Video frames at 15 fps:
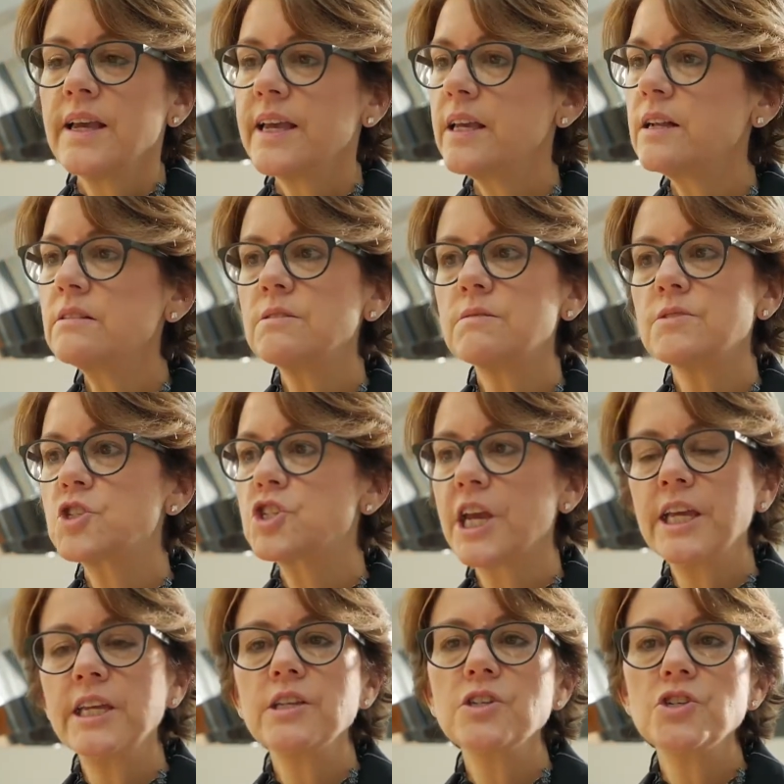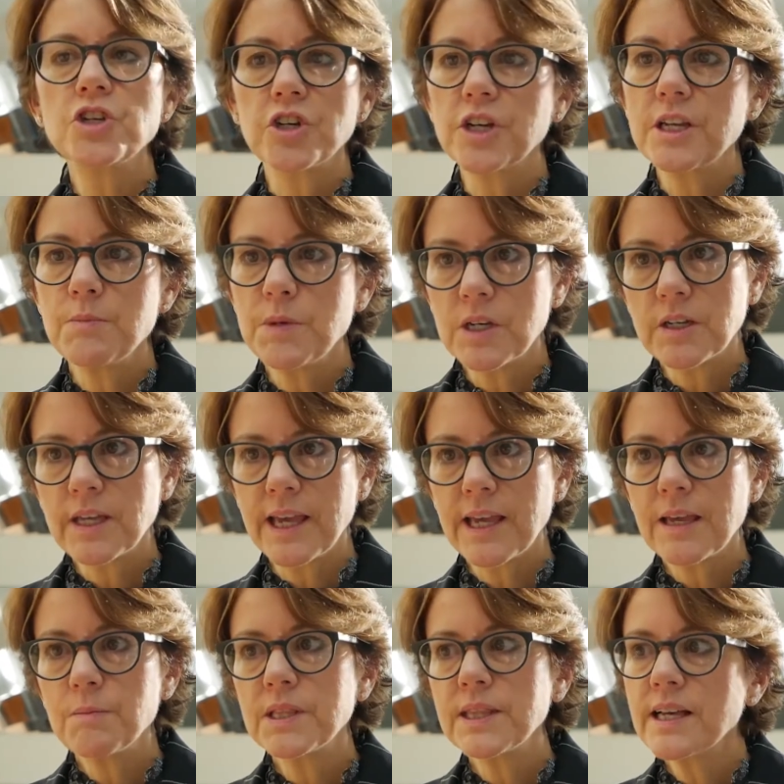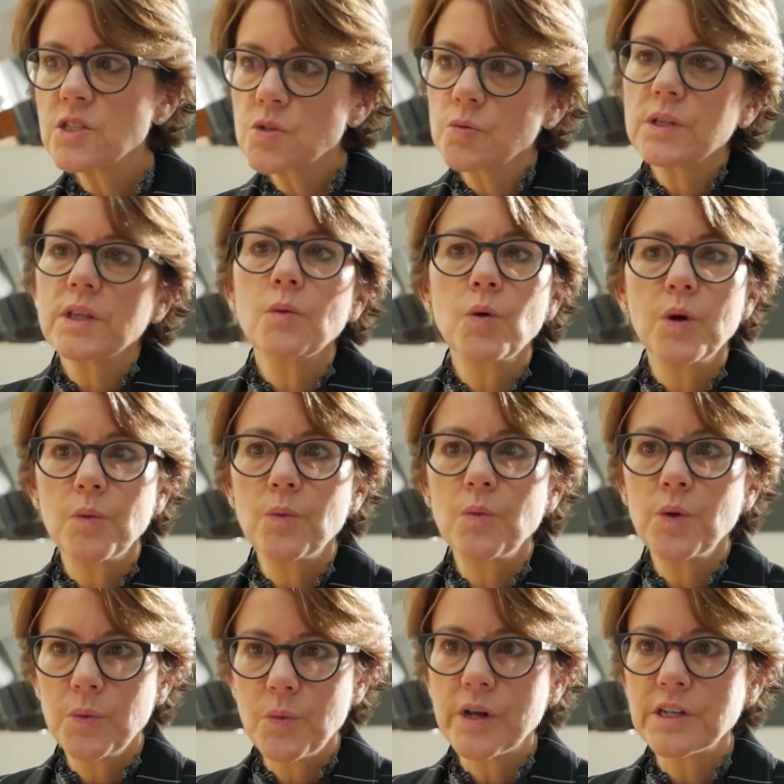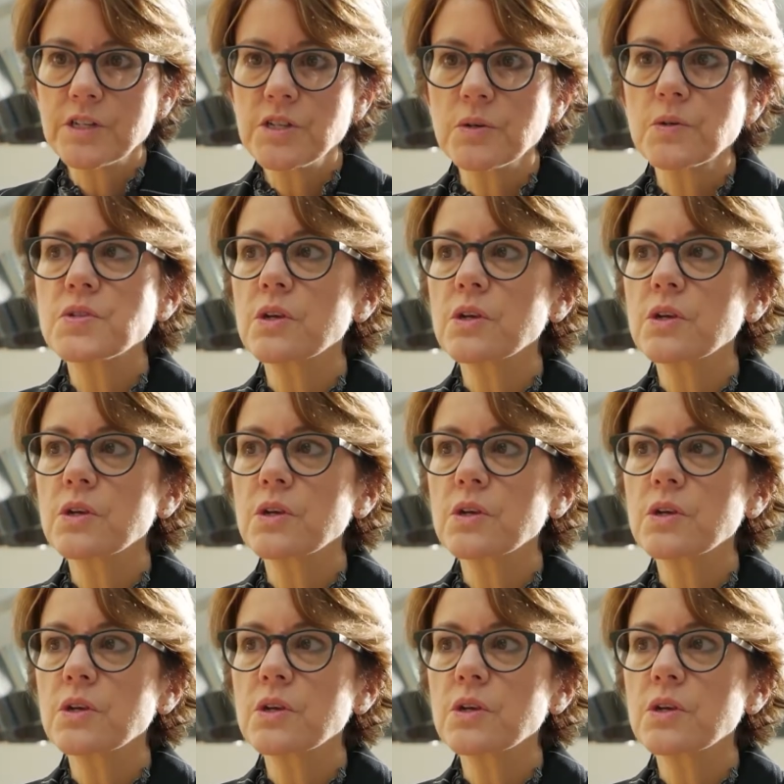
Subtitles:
It'll change your email game, and that's really what we want to do.